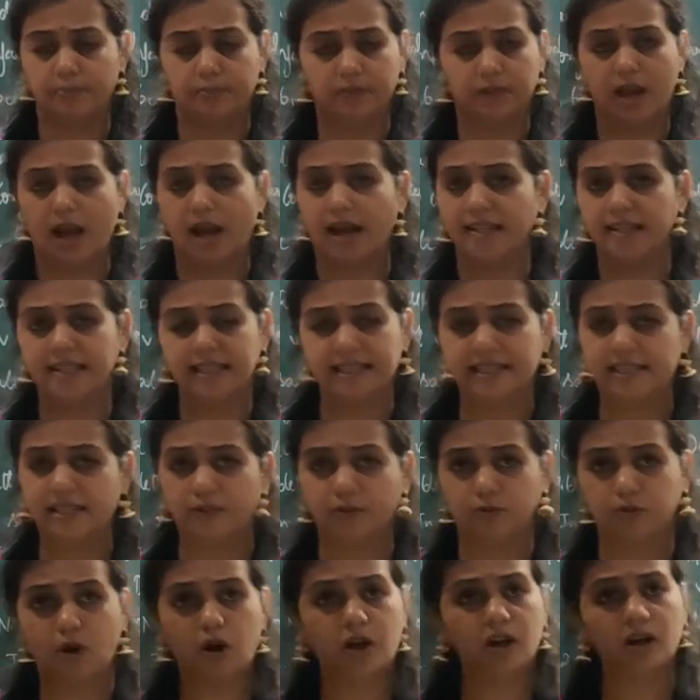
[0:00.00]
I need it
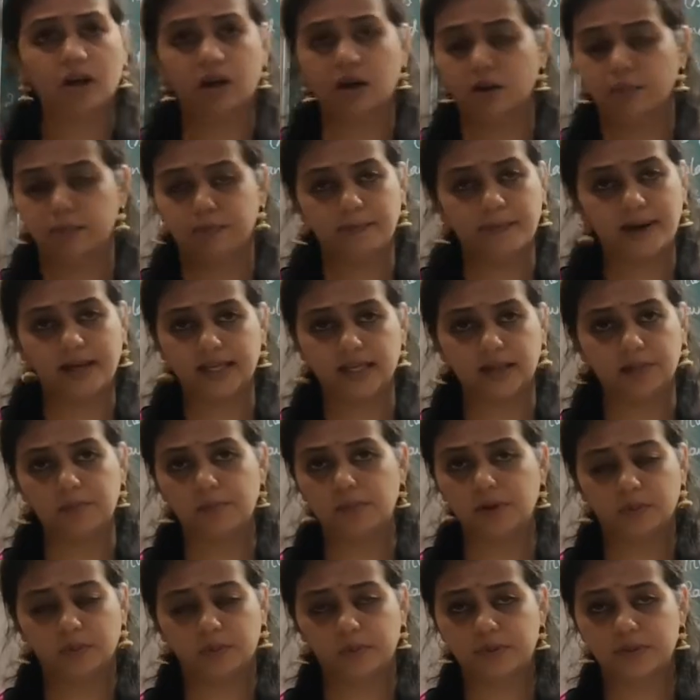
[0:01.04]
for buying
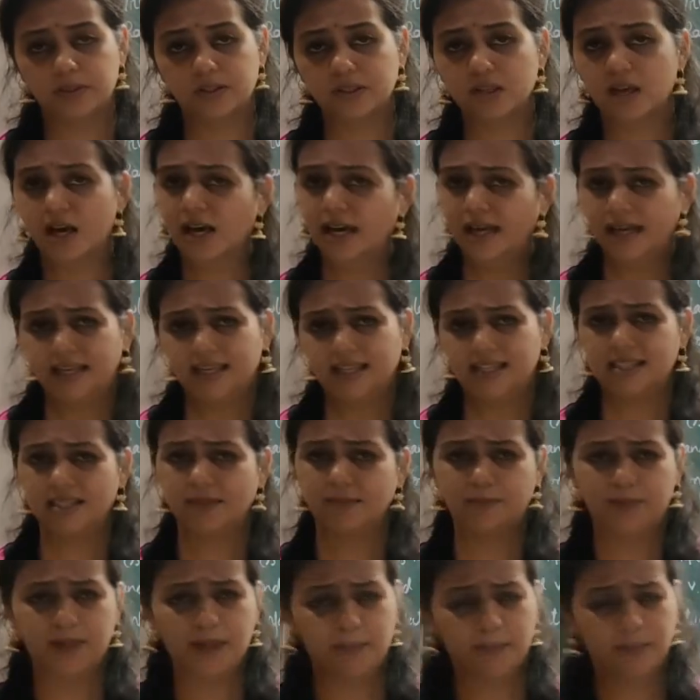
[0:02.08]
purpose. He
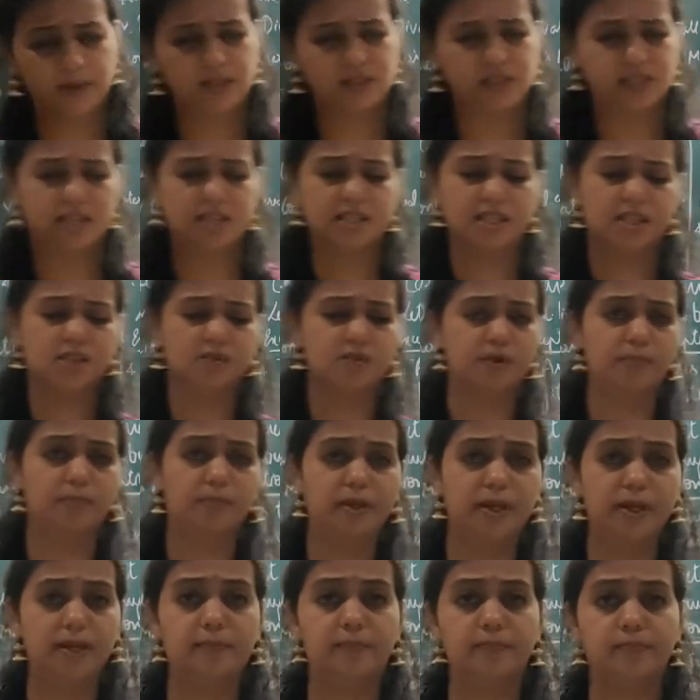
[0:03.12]
simply purchases from
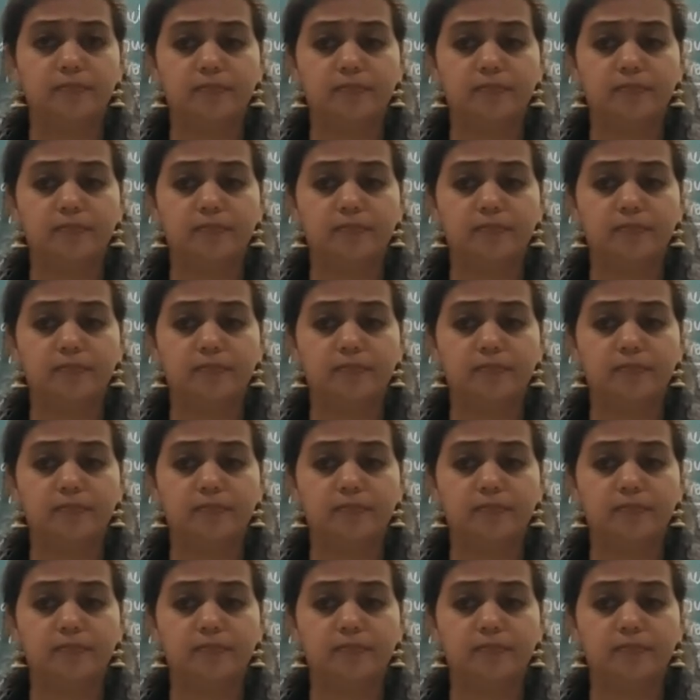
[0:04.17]
B.